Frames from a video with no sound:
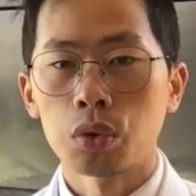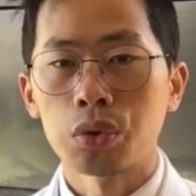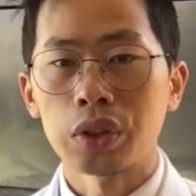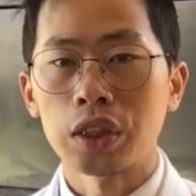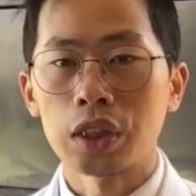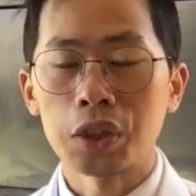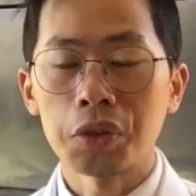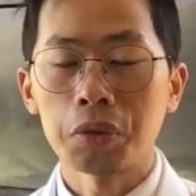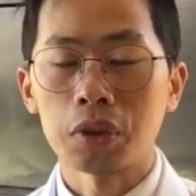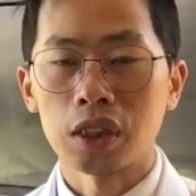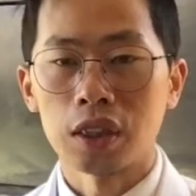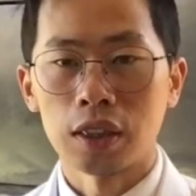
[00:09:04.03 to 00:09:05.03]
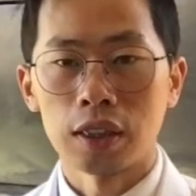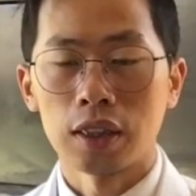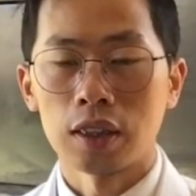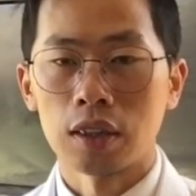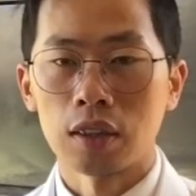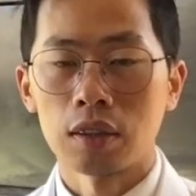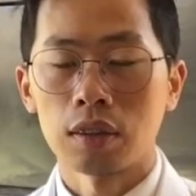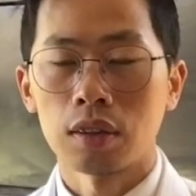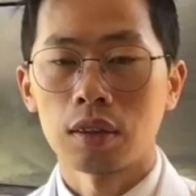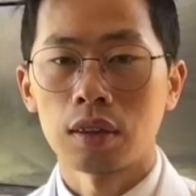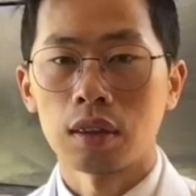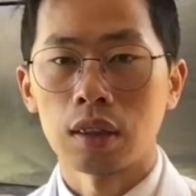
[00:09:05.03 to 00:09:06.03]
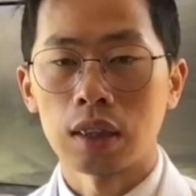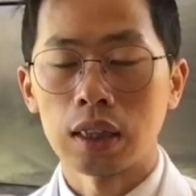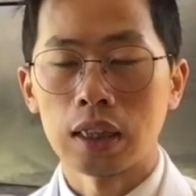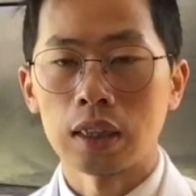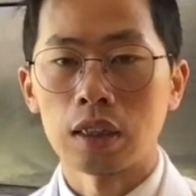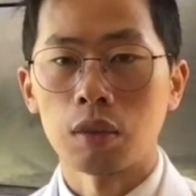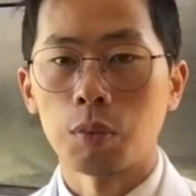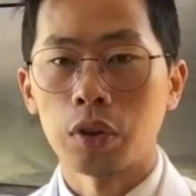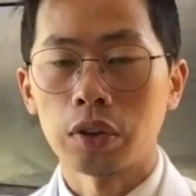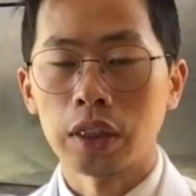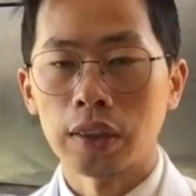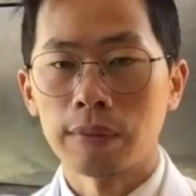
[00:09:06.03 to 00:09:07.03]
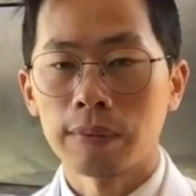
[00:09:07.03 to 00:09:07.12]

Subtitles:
reduce the heat in the body.